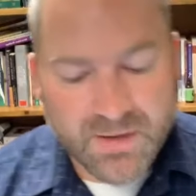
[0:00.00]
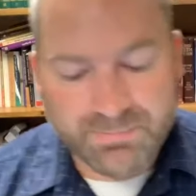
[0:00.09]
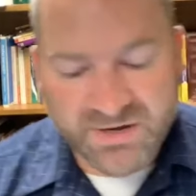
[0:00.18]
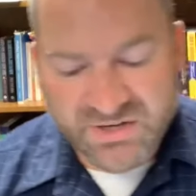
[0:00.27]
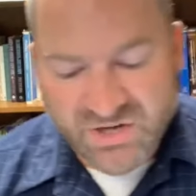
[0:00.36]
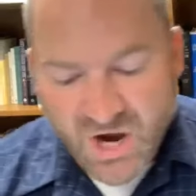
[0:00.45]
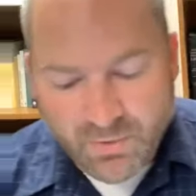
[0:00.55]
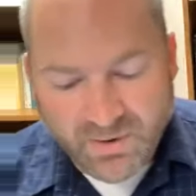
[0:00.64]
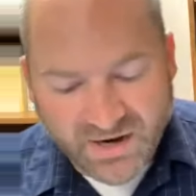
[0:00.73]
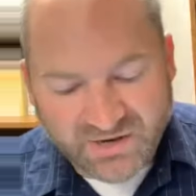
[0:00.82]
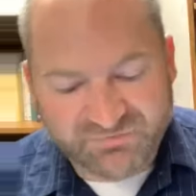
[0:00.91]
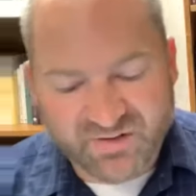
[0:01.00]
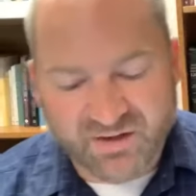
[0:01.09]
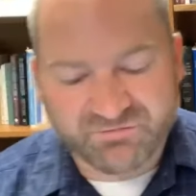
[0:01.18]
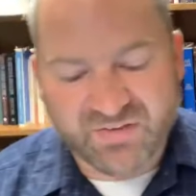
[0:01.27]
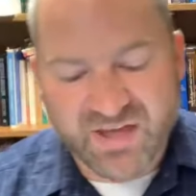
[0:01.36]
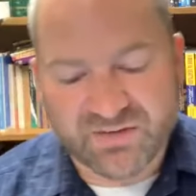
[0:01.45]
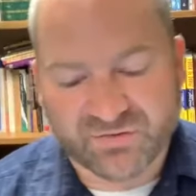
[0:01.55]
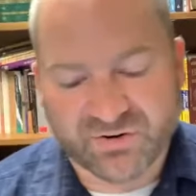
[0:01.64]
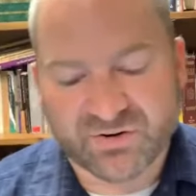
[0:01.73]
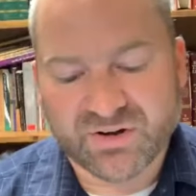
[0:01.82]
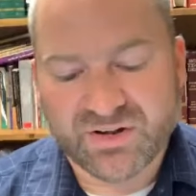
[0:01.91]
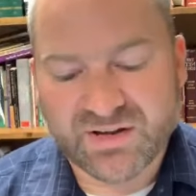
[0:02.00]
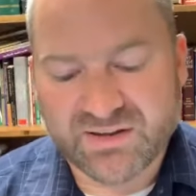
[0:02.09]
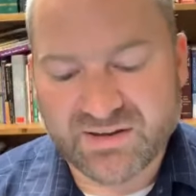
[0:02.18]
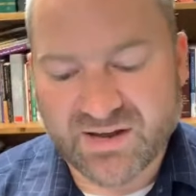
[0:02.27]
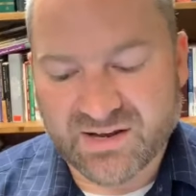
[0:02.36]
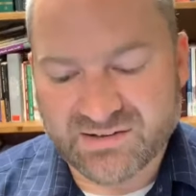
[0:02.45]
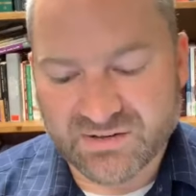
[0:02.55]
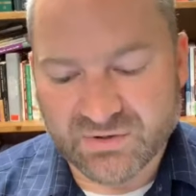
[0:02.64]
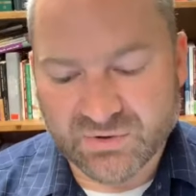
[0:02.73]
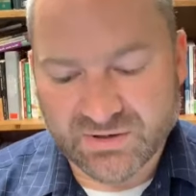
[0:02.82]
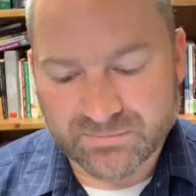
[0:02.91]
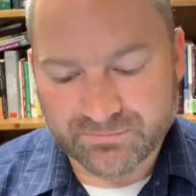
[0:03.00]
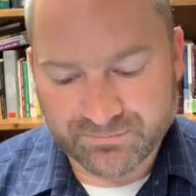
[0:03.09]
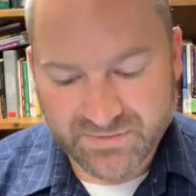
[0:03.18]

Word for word: But Noah found favor in the eyes of the Lord.